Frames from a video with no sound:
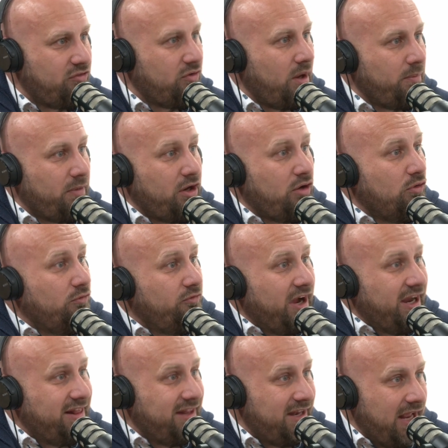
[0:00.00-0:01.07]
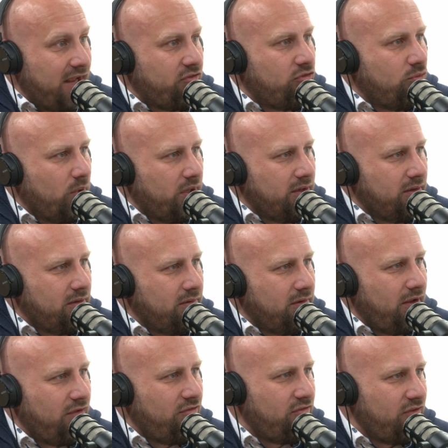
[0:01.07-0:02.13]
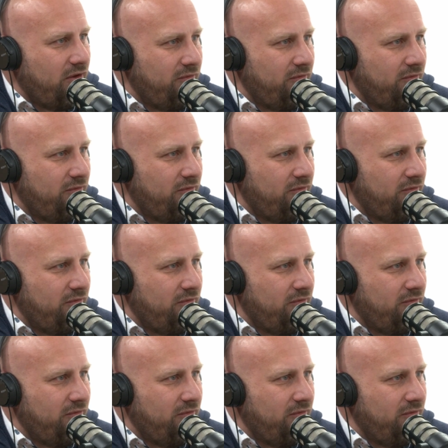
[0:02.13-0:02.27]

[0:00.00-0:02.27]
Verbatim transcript: so I'm going to go find the next one because